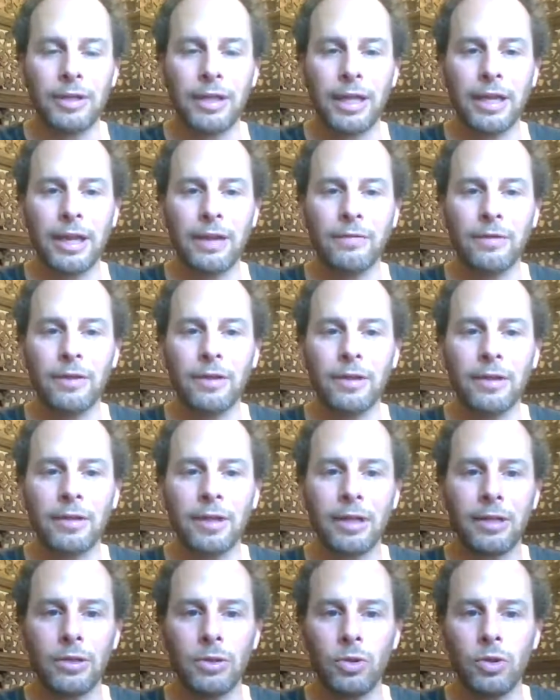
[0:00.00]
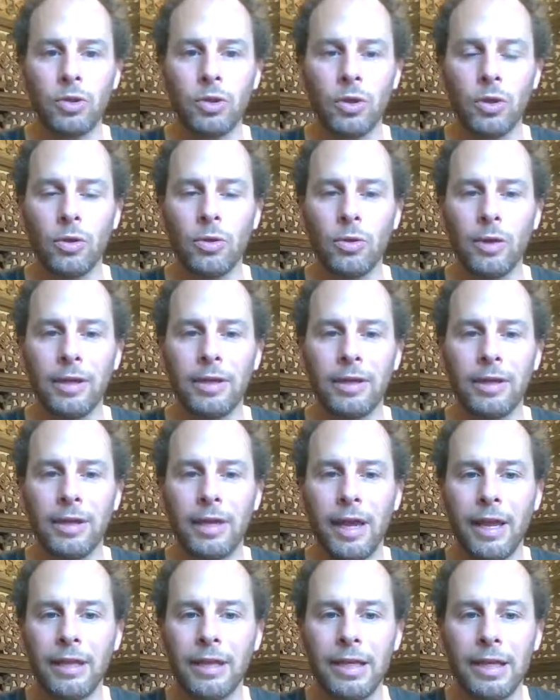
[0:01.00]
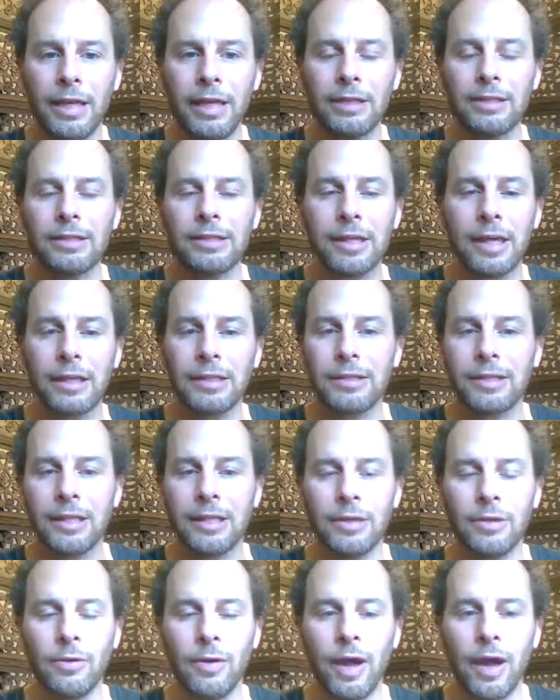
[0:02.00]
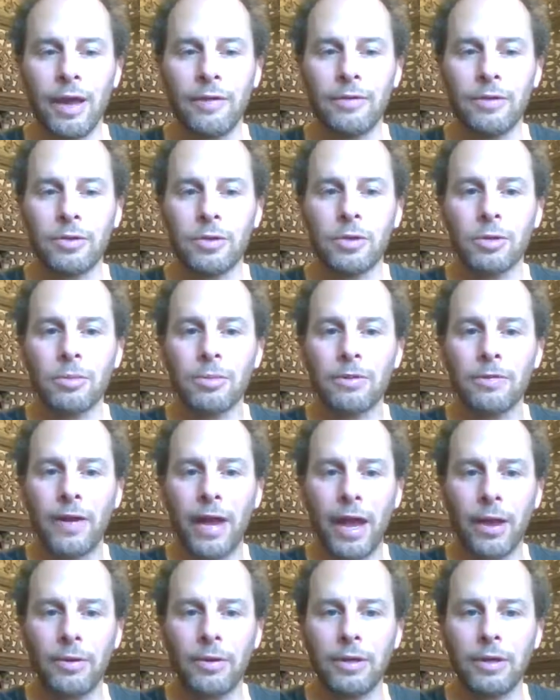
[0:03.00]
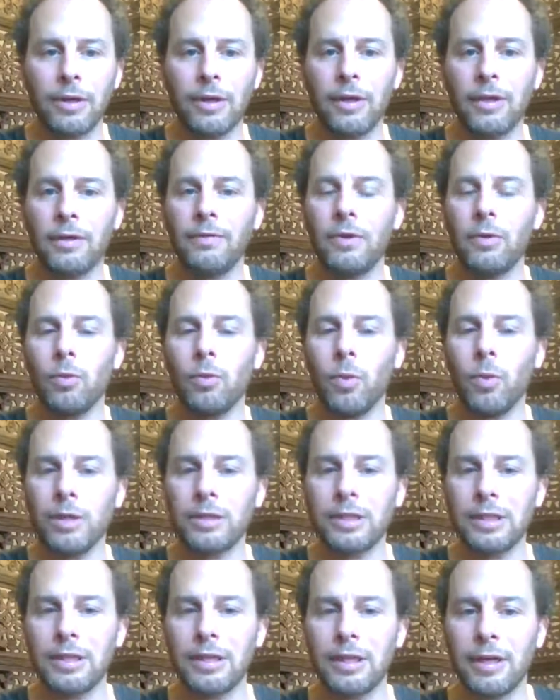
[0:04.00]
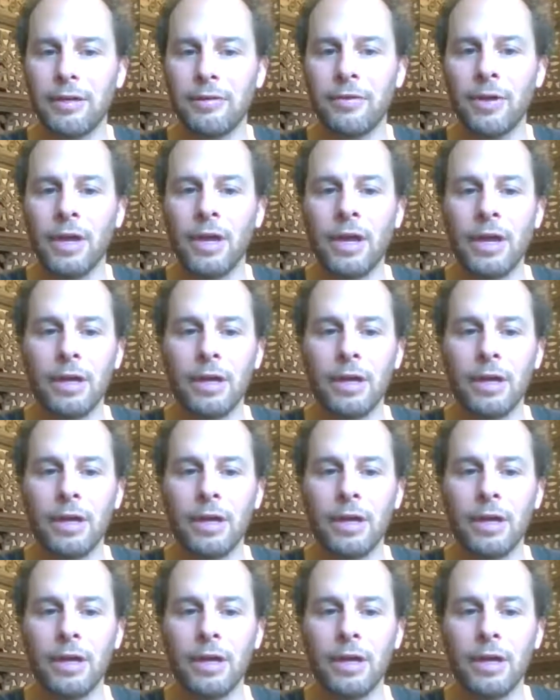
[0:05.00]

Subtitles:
and that everything that you do and any insights that you have in terms of how to give and what to give,